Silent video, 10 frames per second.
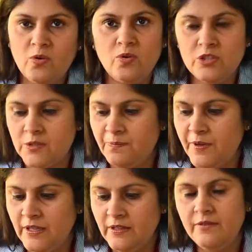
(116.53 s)

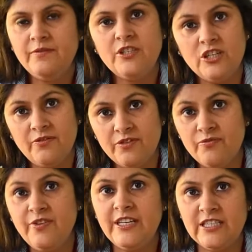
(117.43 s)
clothespin which are
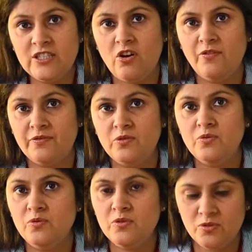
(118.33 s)
very soft to
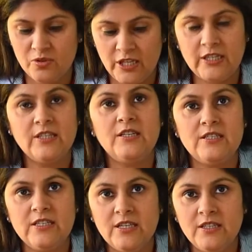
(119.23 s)
use so that it
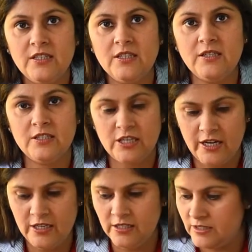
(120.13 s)
doesn't hurt a
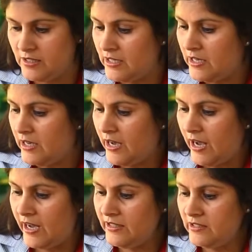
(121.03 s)
child,
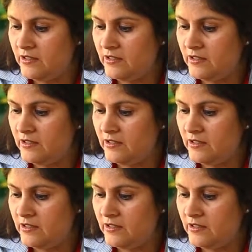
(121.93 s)
and